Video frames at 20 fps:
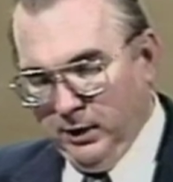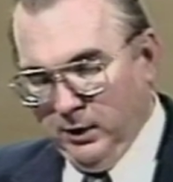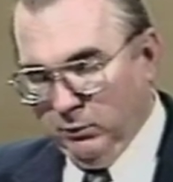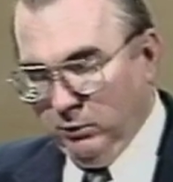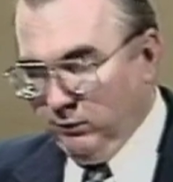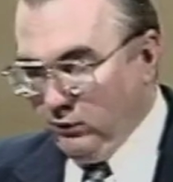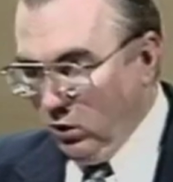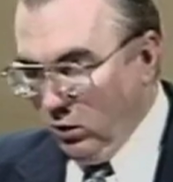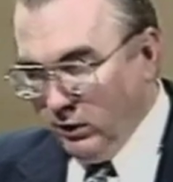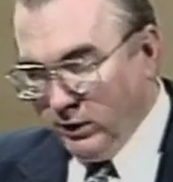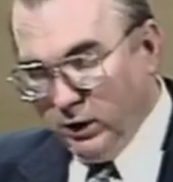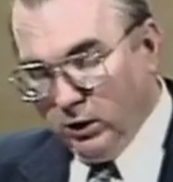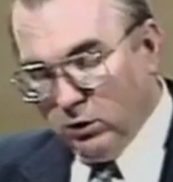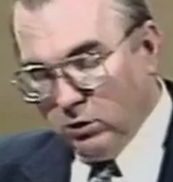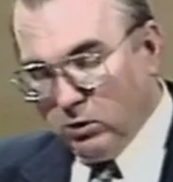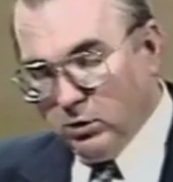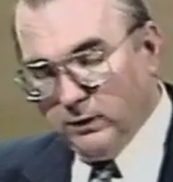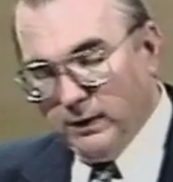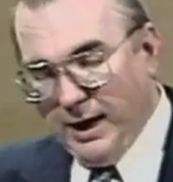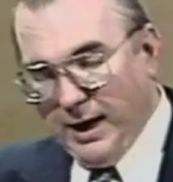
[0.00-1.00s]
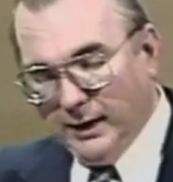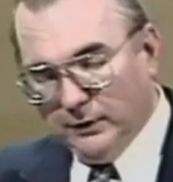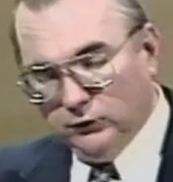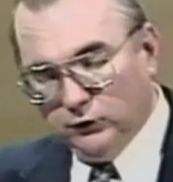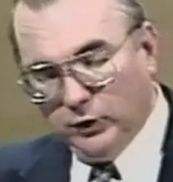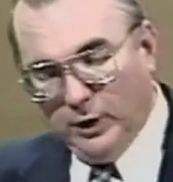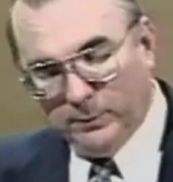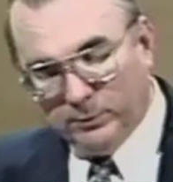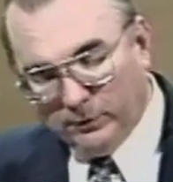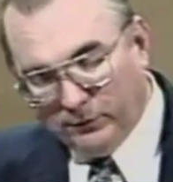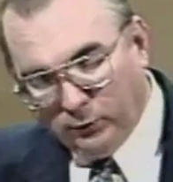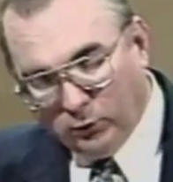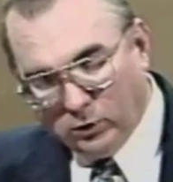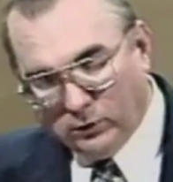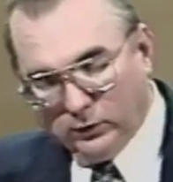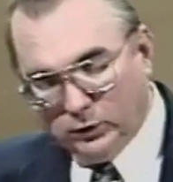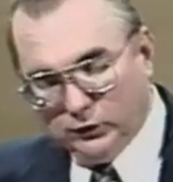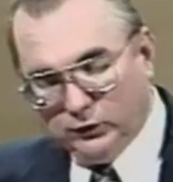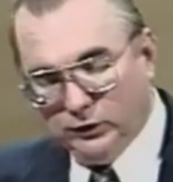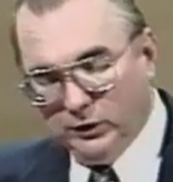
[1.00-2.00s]
We've already learned that. In chapter
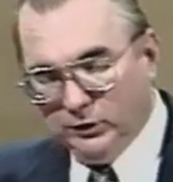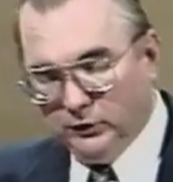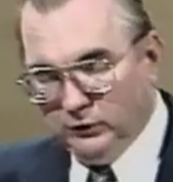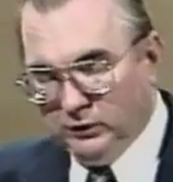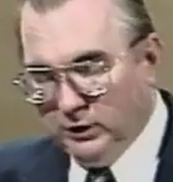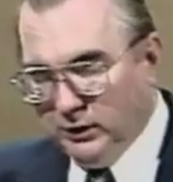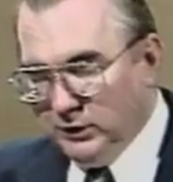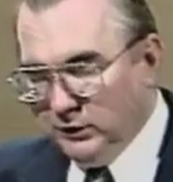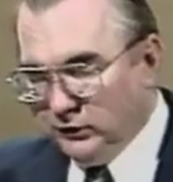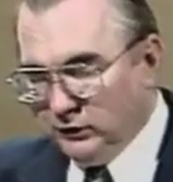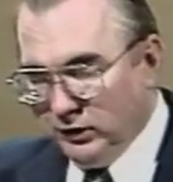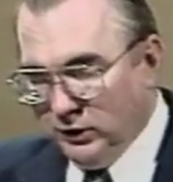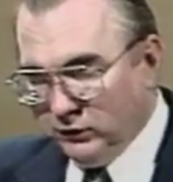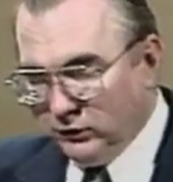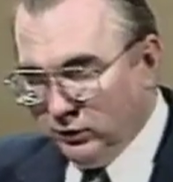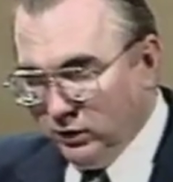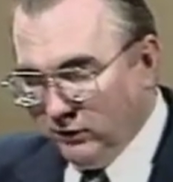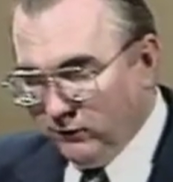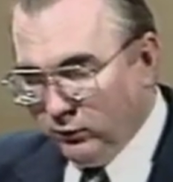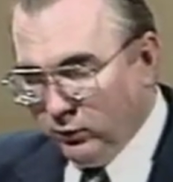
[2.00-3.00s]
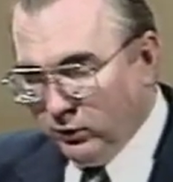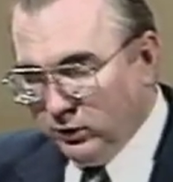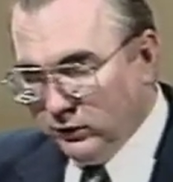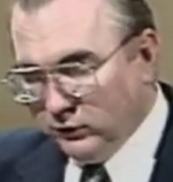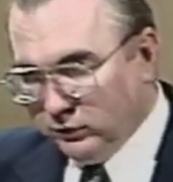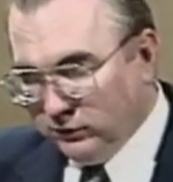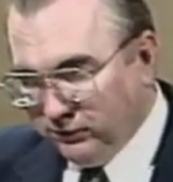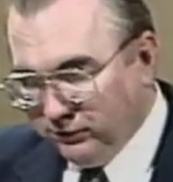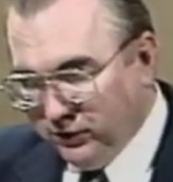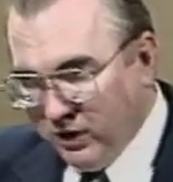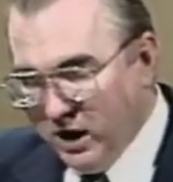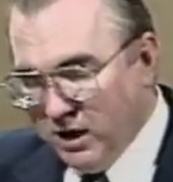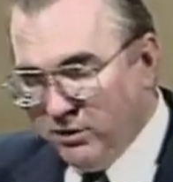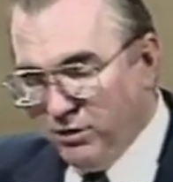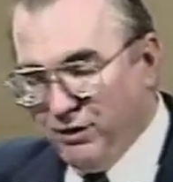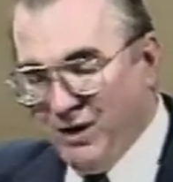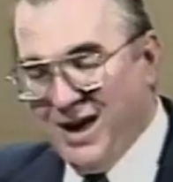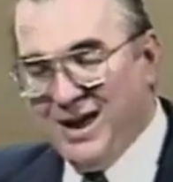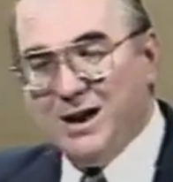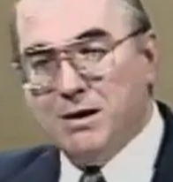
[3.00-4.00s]
4, verse 16, he says, Therefore it is of
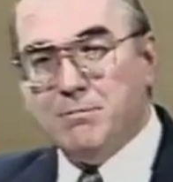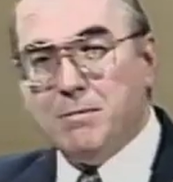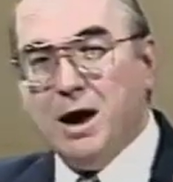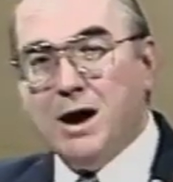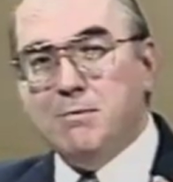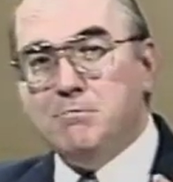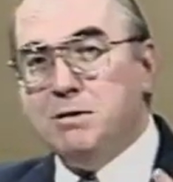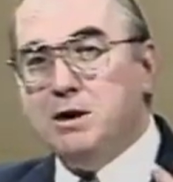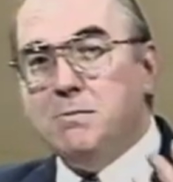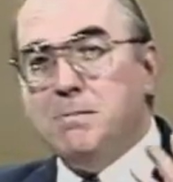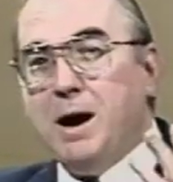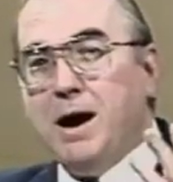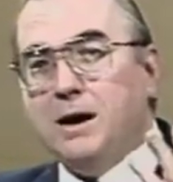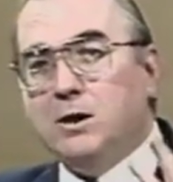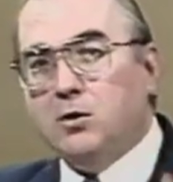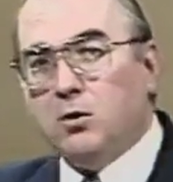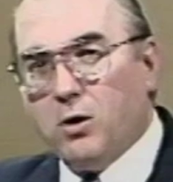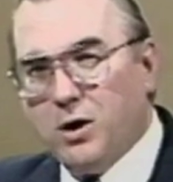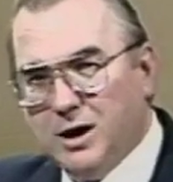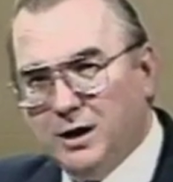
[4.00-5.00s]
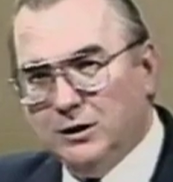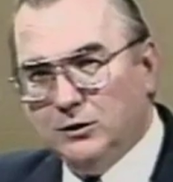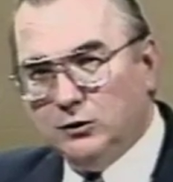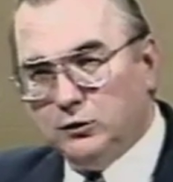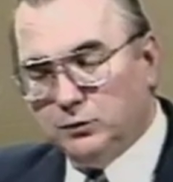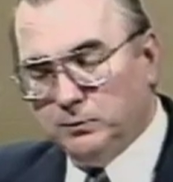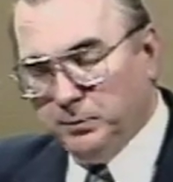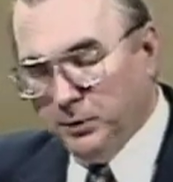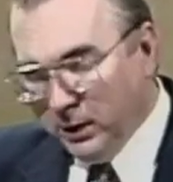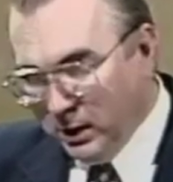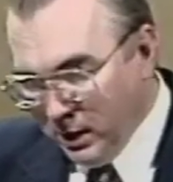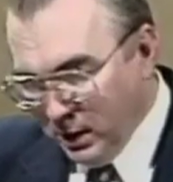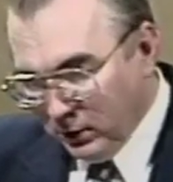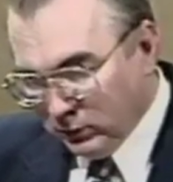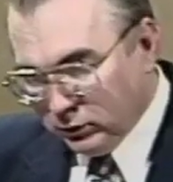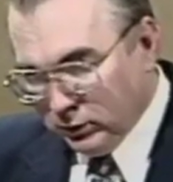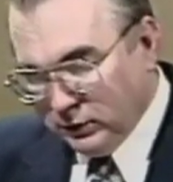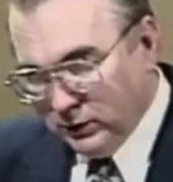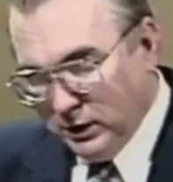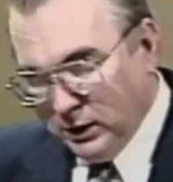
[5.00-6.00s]
faith that it might be by grace,
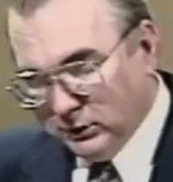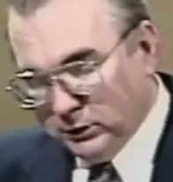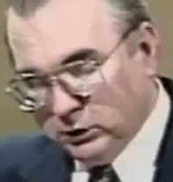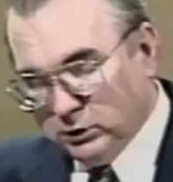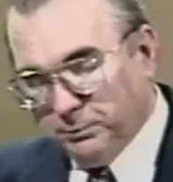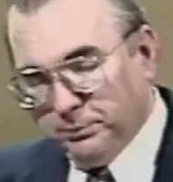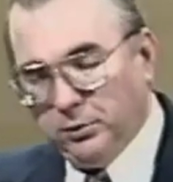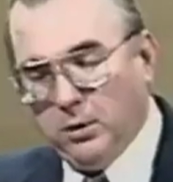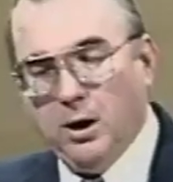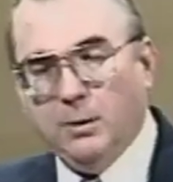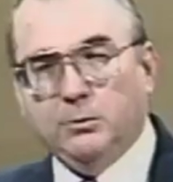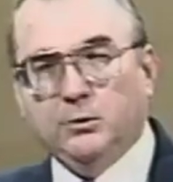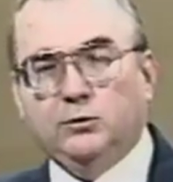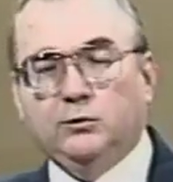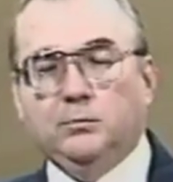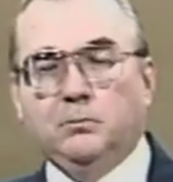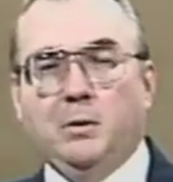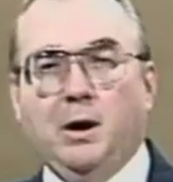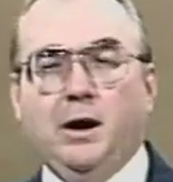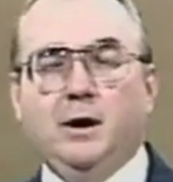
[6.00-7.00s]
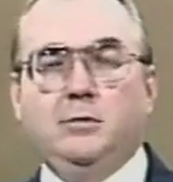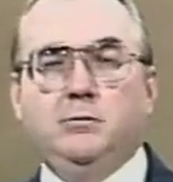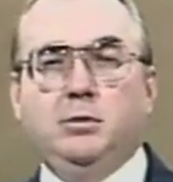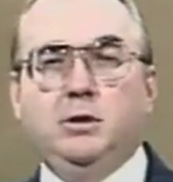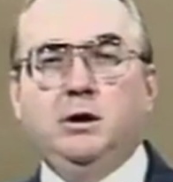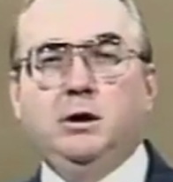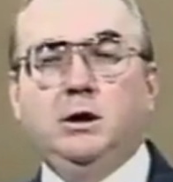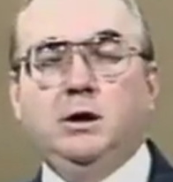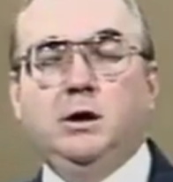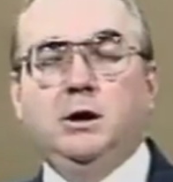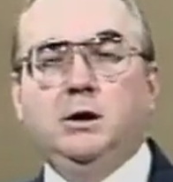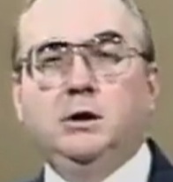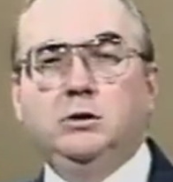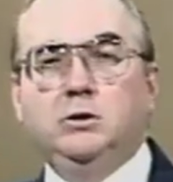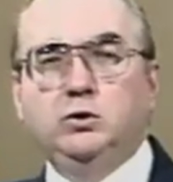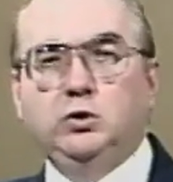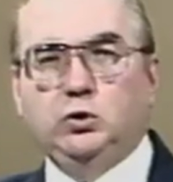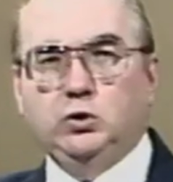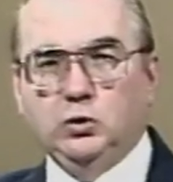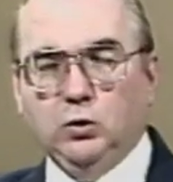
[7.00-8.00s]
to the end that the promise might be
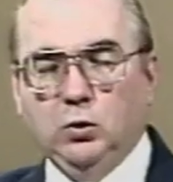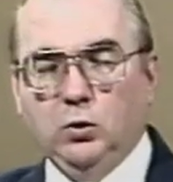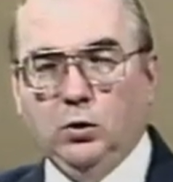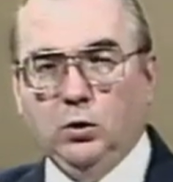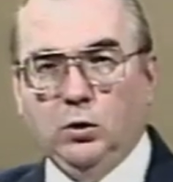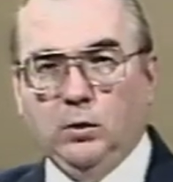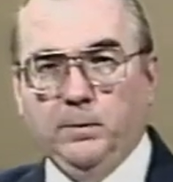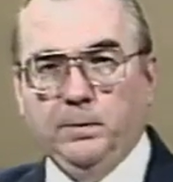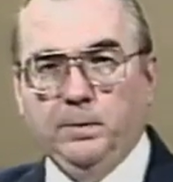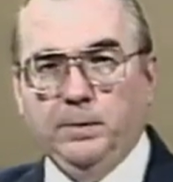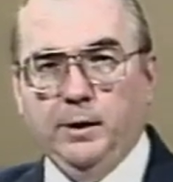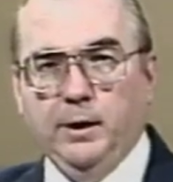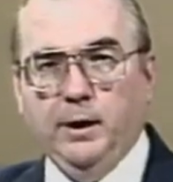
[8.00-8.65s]
sure.